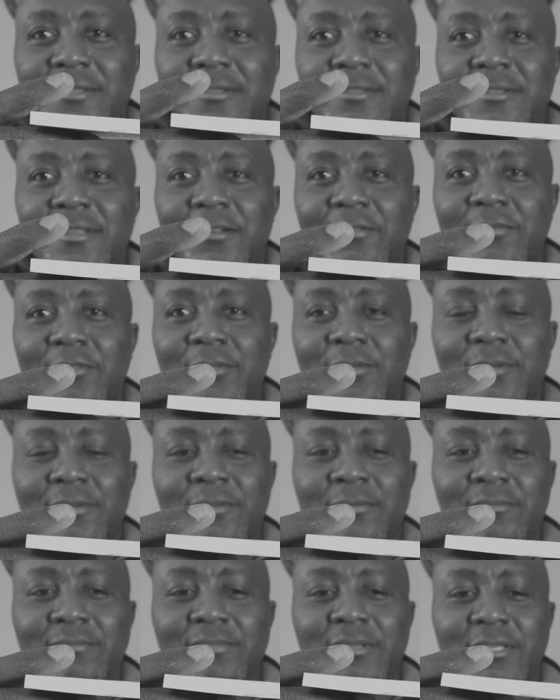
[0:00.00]
has never
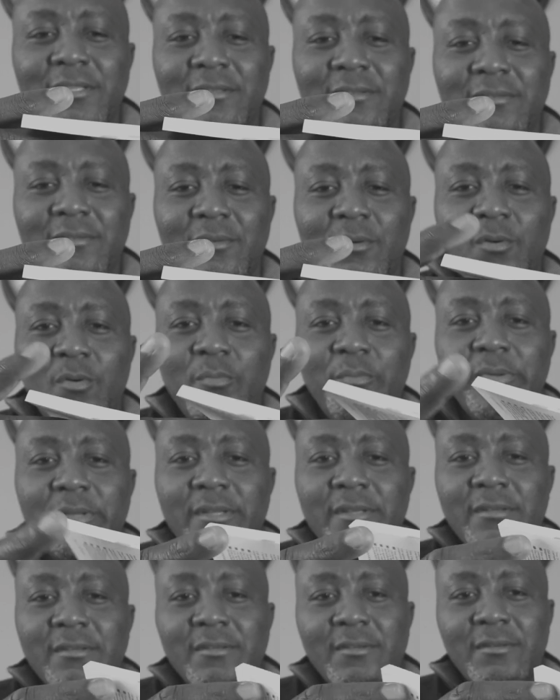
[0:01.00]
been
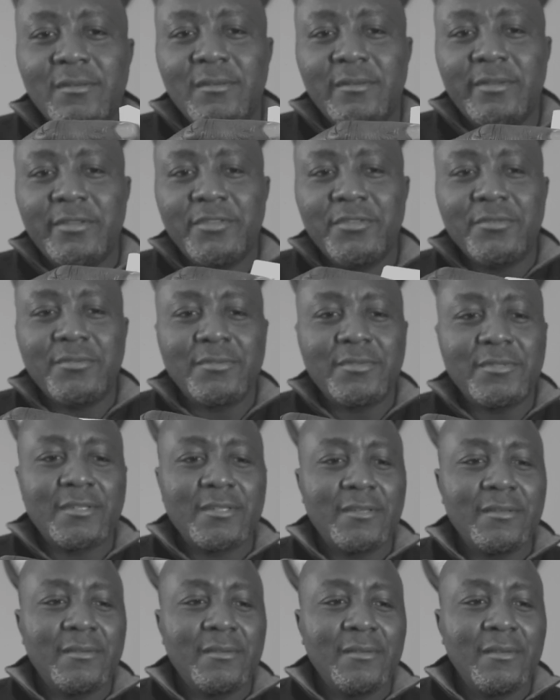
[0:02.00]
opened or
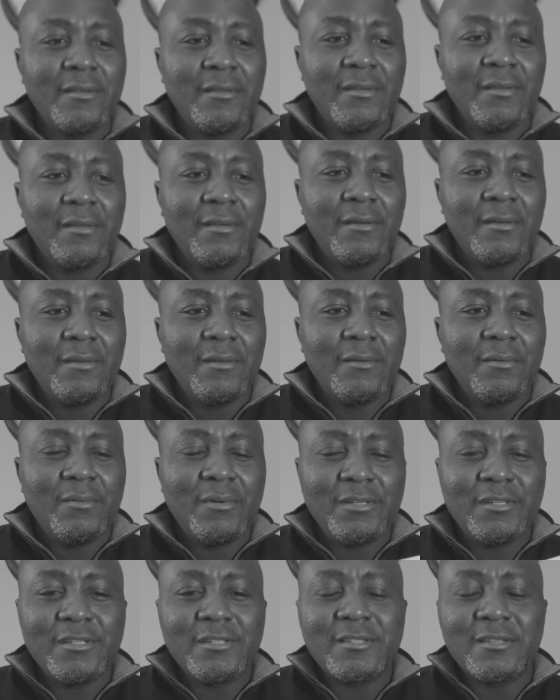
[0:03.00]
used.
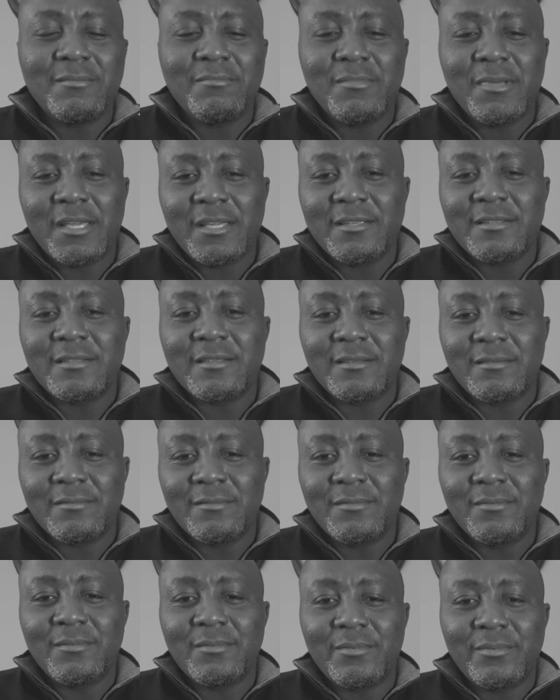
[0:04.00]
Which is amazing.
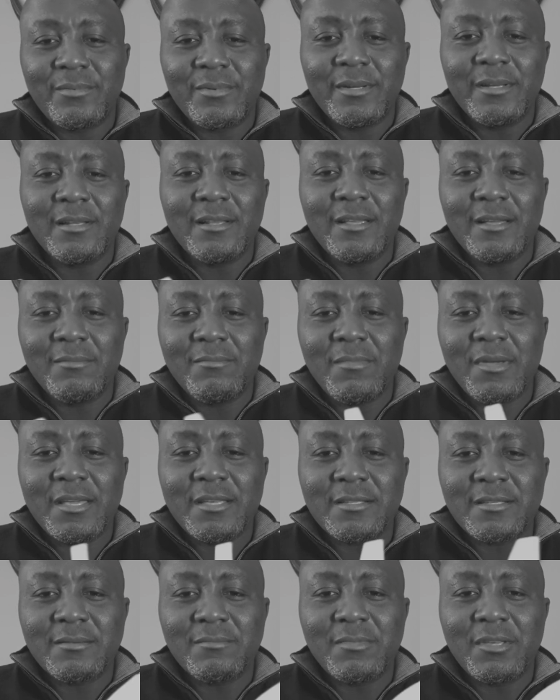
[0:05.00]
Really
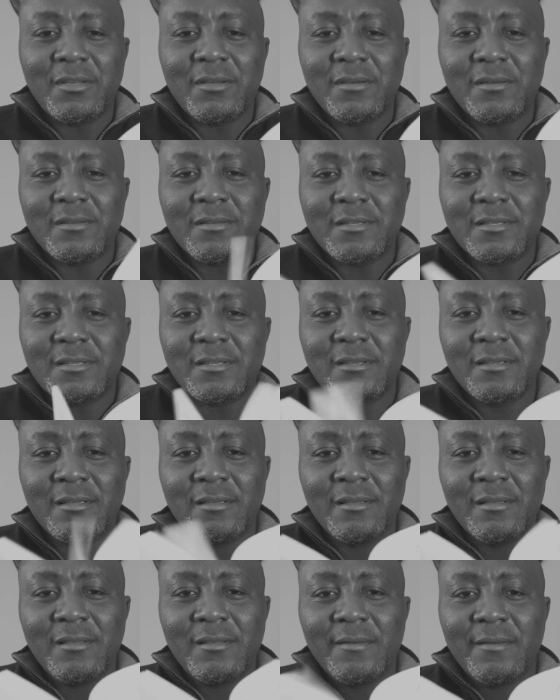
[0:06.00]
amazing because,
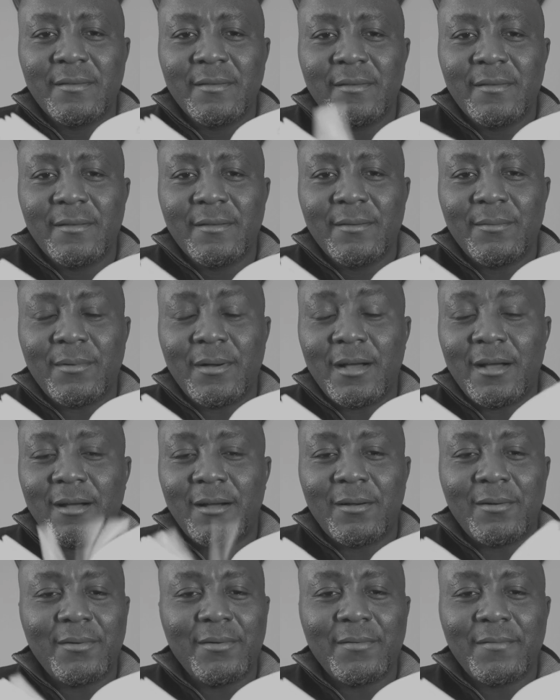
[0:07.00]

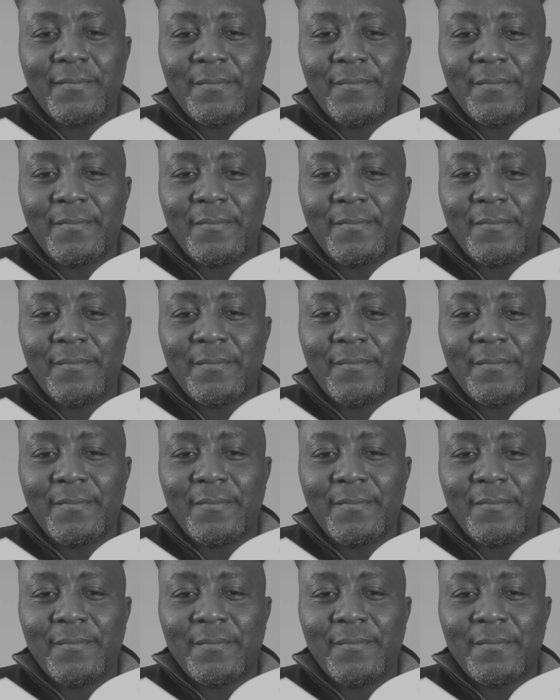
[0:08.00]
wow.